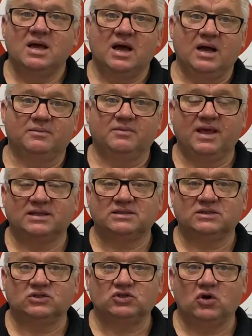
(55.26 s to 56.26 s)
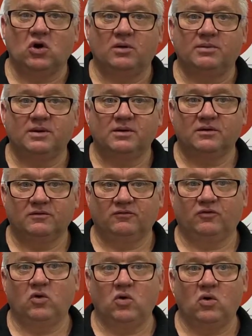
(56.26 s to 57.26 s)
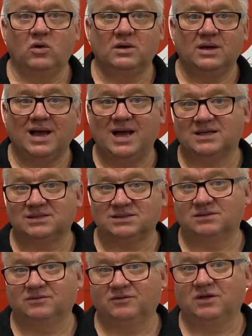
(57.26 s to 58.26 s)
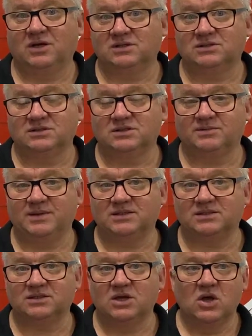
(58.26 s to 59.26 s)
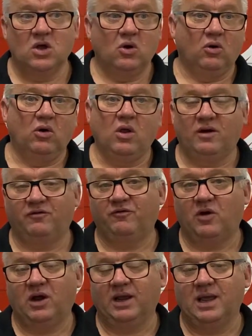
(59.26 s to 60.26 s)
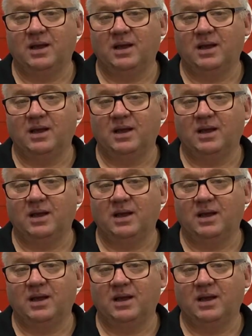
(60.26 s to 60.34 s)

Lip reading: That's a job for us, for Coastal Asbestos. Or a lot of fire